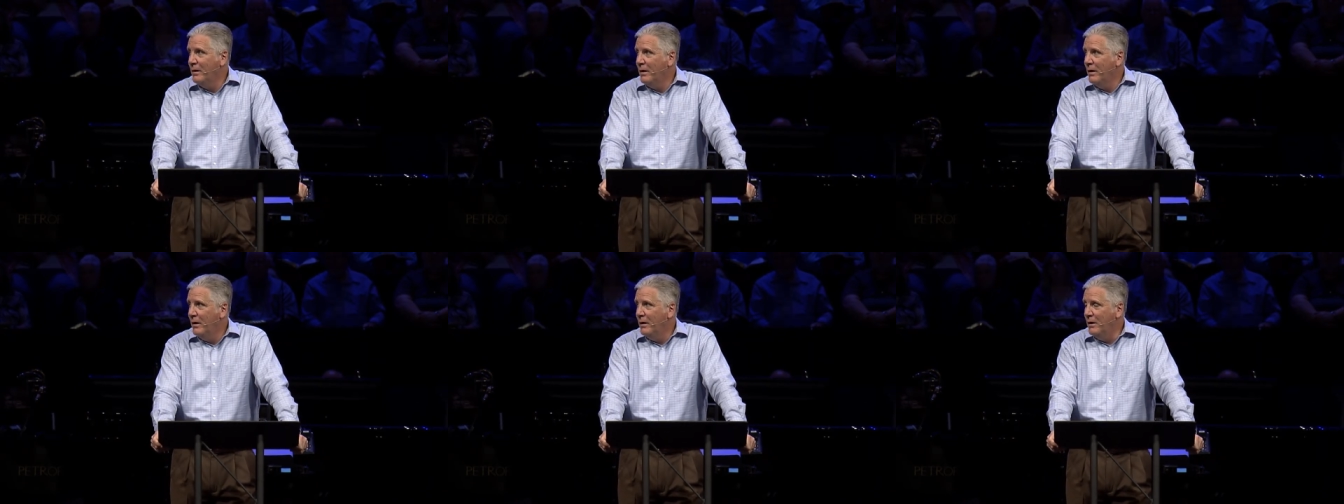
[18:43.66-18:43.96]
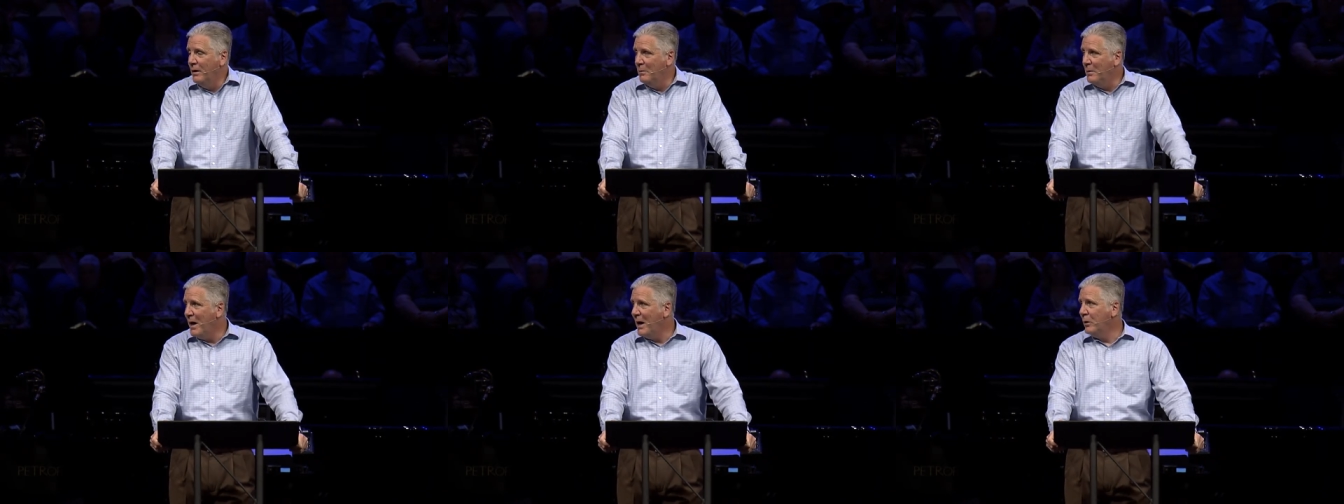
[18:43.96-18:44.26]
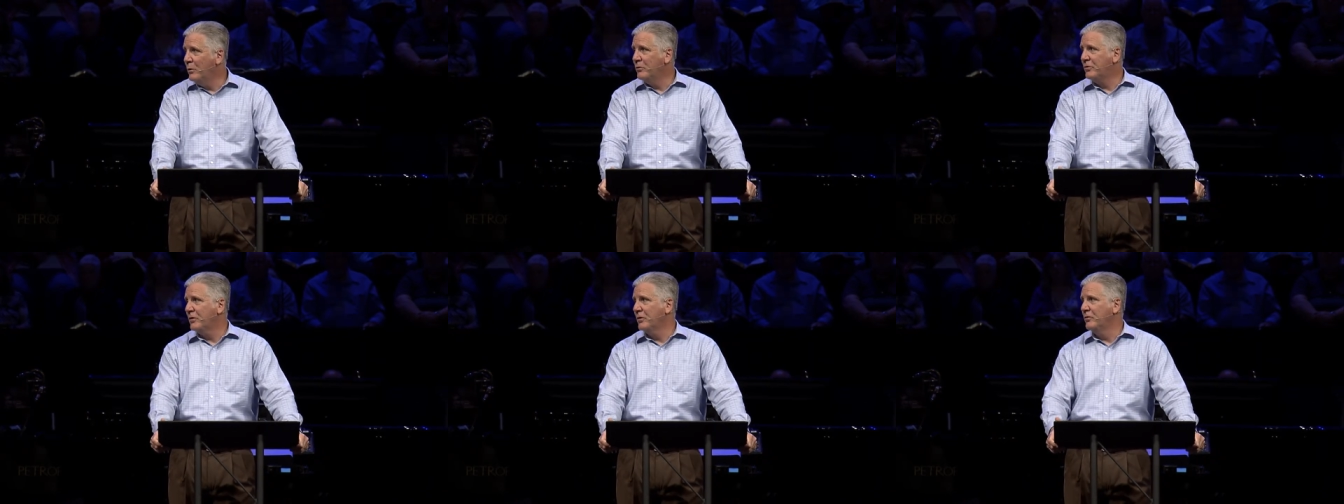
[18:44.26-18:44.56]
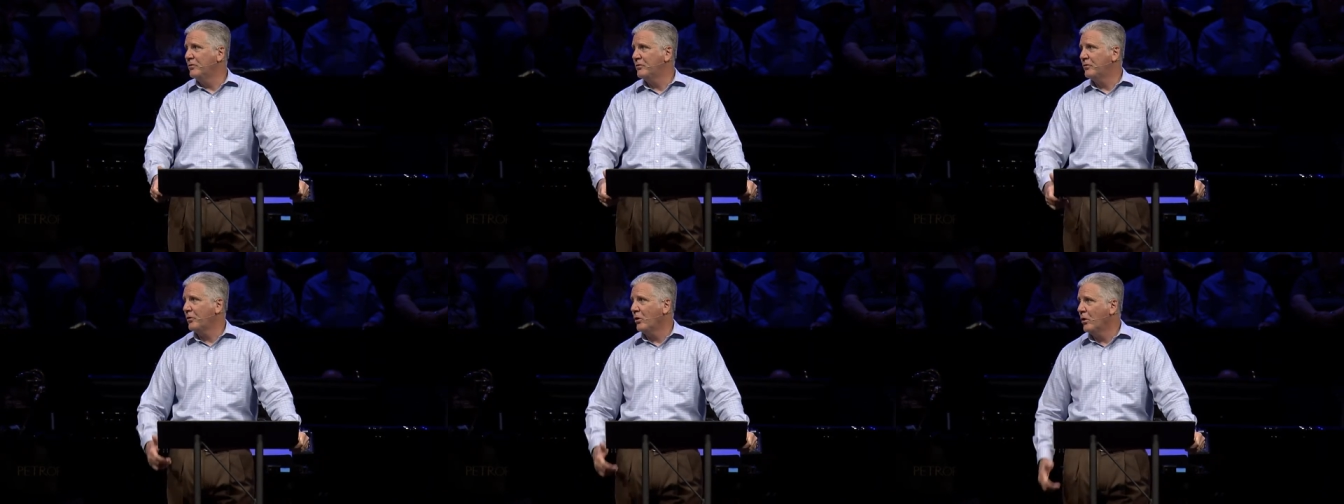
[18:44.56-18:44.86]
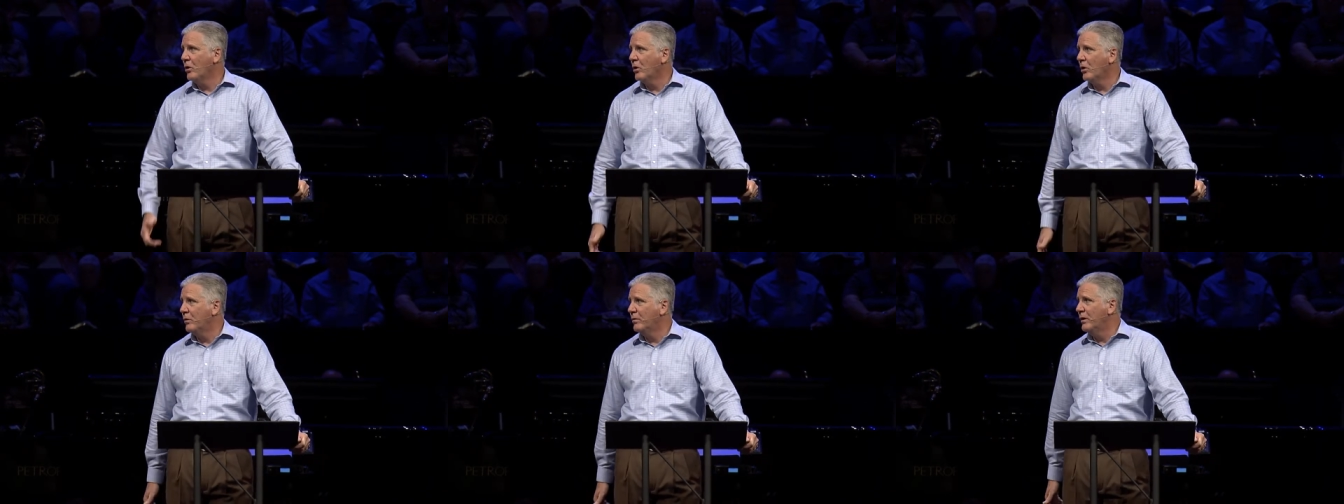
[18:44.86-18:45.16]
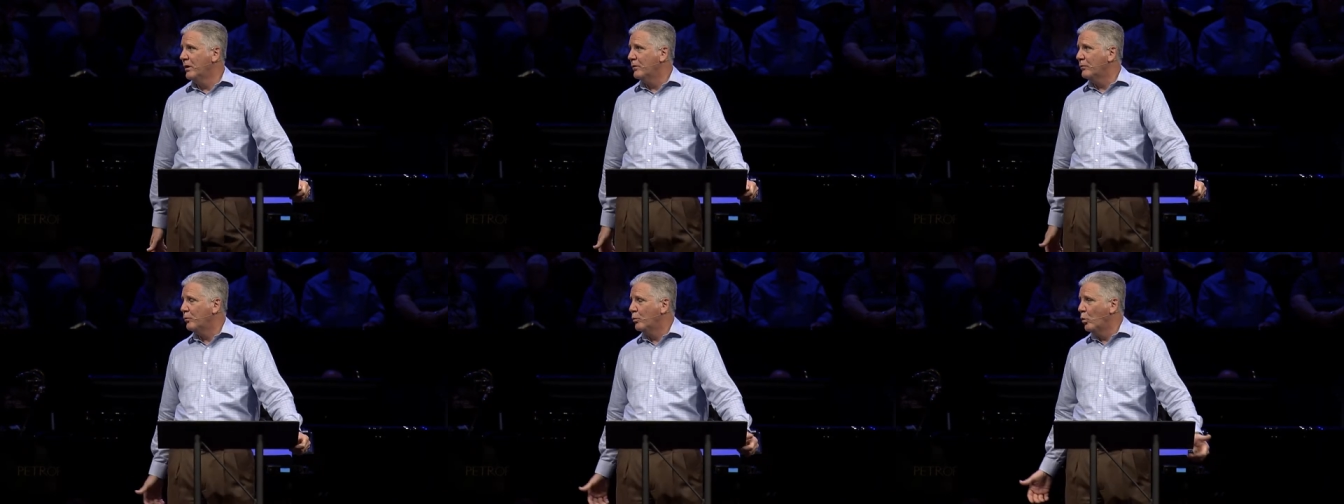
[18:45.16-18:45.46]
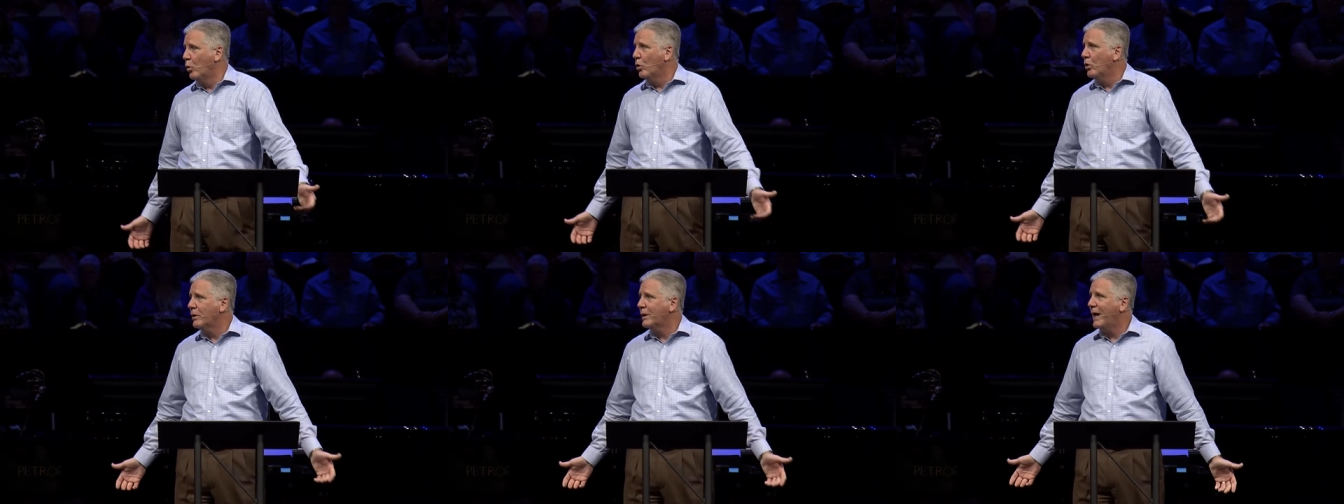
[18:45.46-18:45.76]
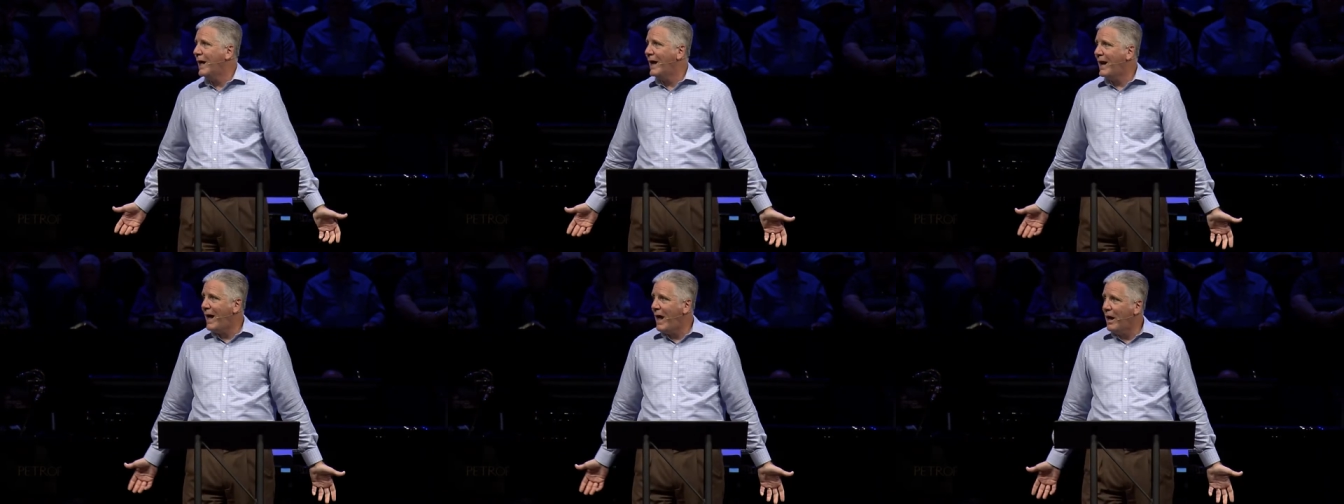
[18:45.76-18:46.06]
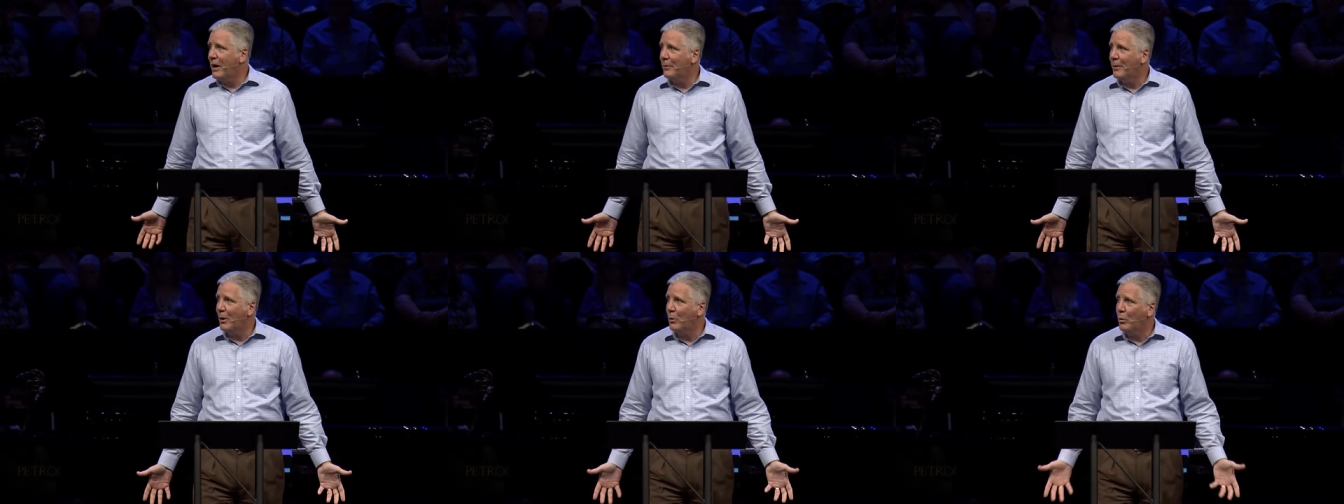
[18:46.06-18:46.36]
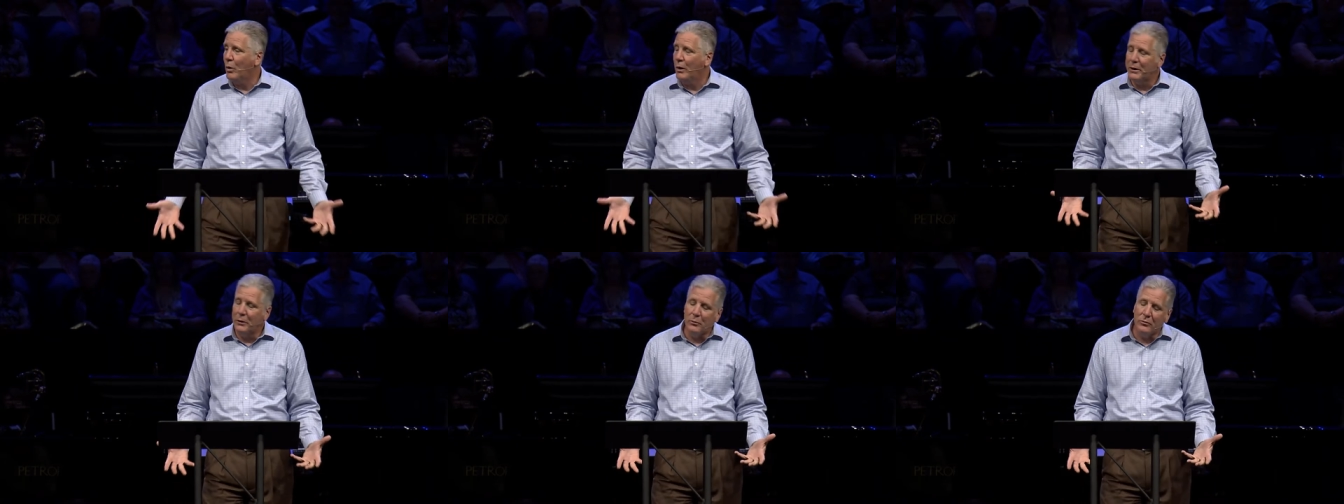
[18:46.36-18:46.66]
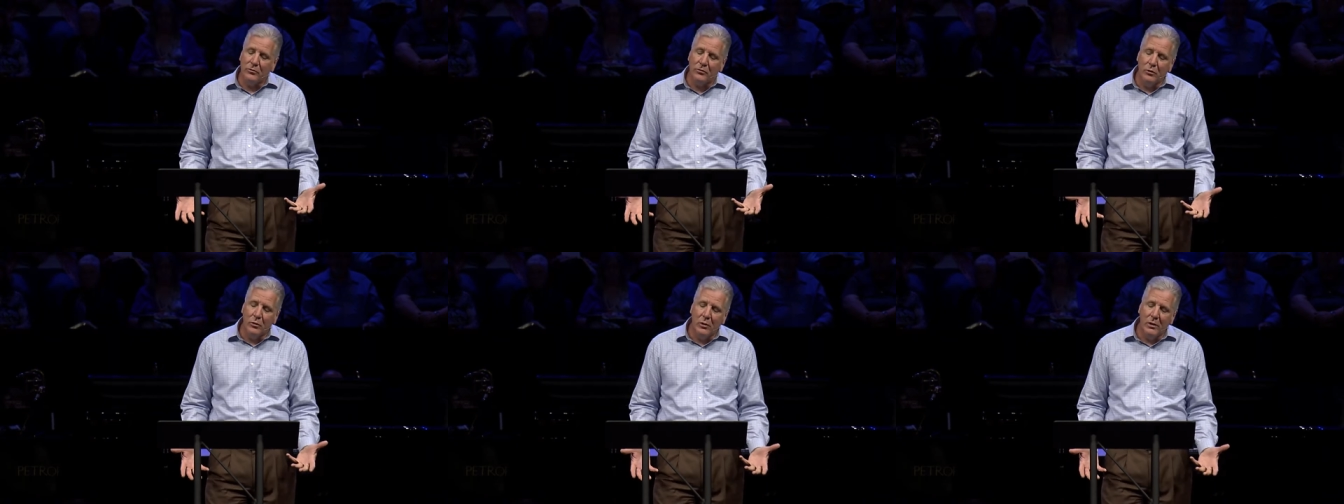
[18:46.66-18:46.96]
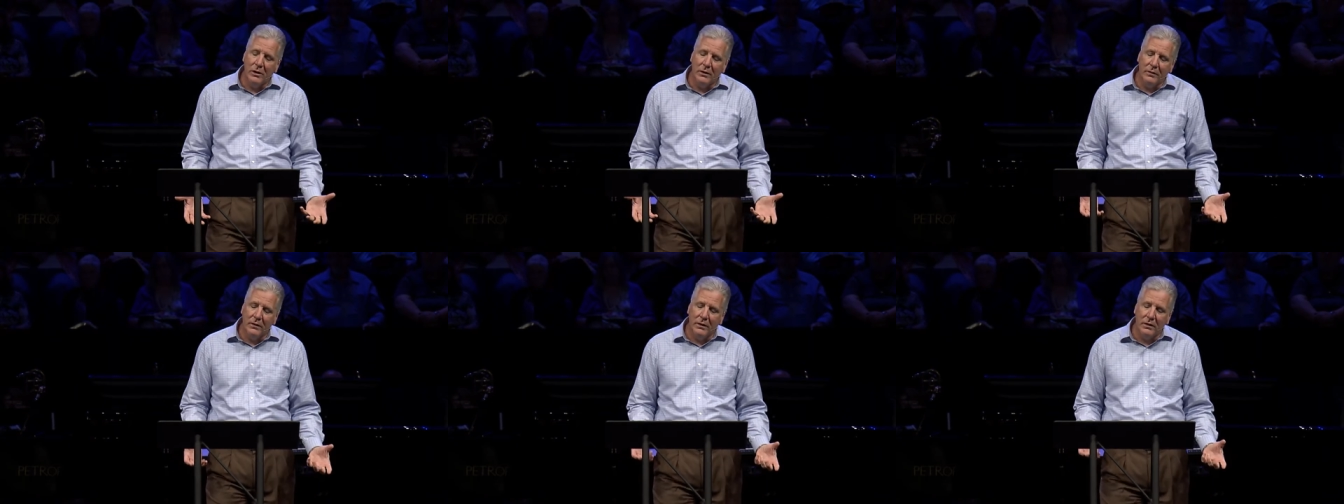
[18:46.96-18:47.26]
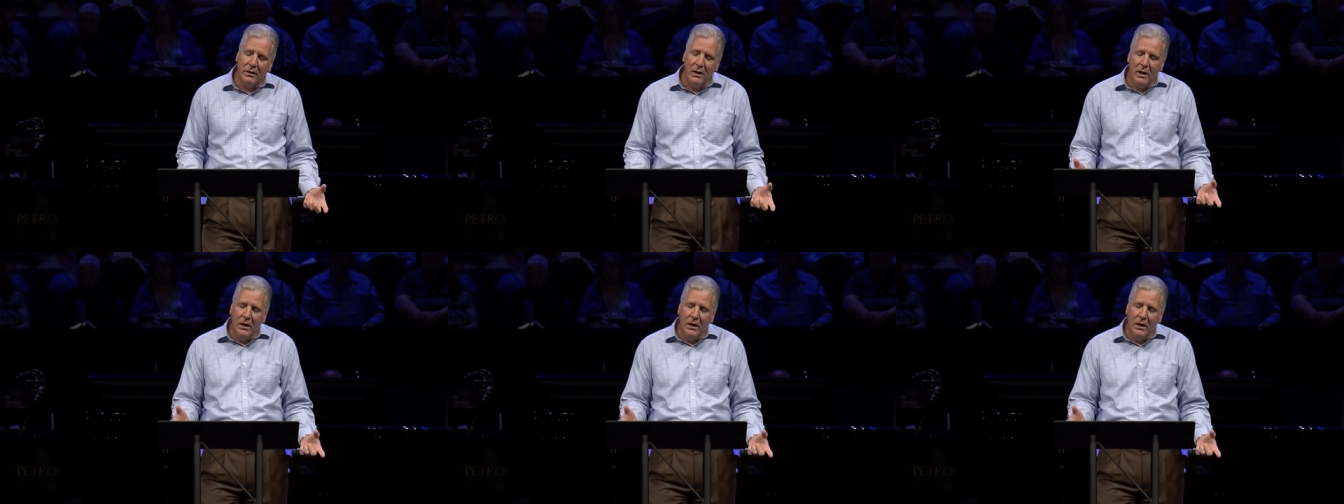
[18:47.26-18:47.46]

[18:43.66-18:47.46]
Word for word: Nehemiah was concerned that if word got out about what he was doing, that